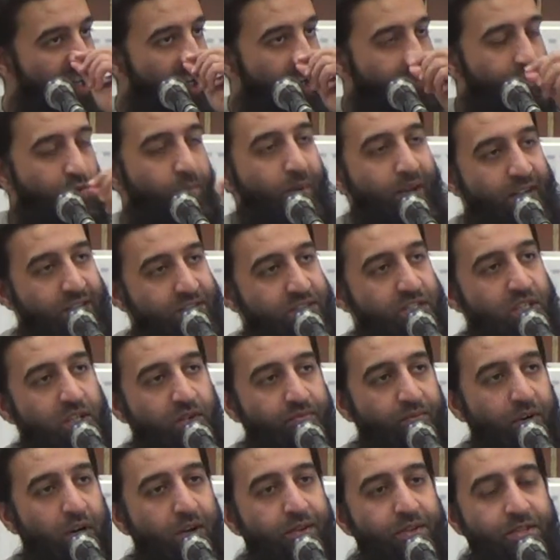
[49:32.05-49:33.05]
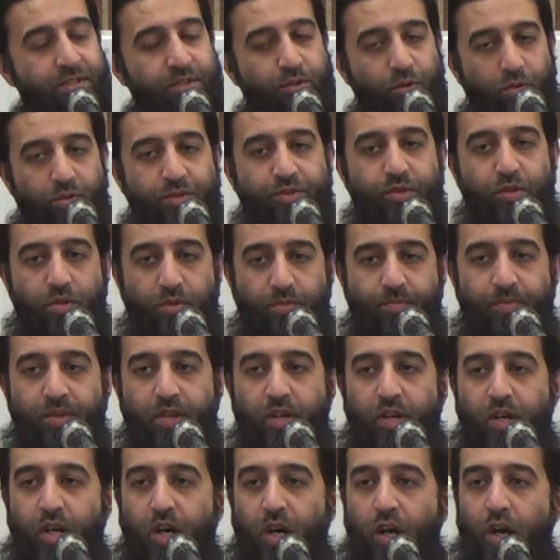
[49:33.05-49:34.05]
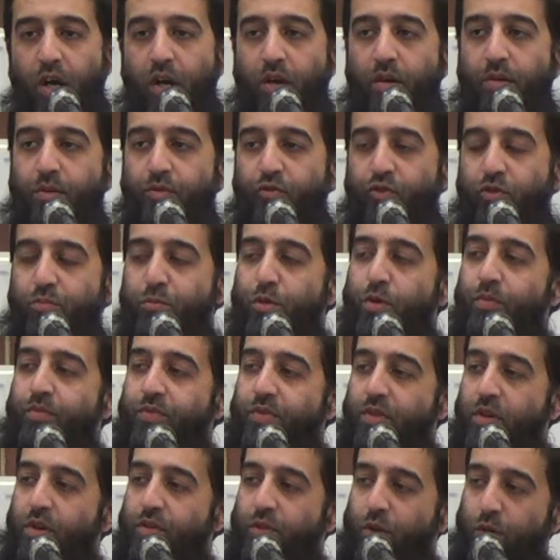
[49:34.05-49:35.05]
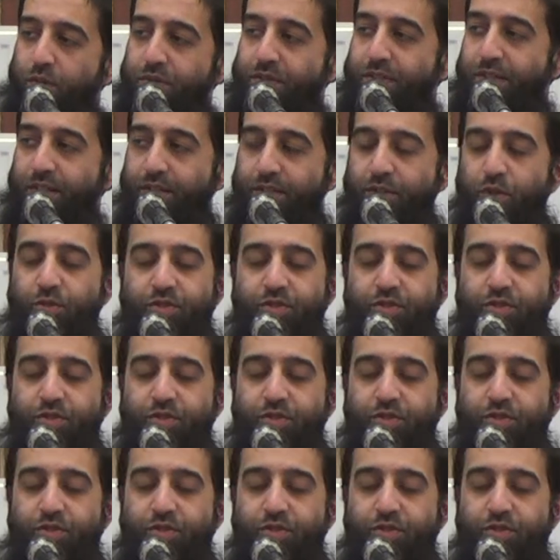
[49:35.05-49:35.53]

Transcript: If you make a istighfar, does it also uh, remove those things?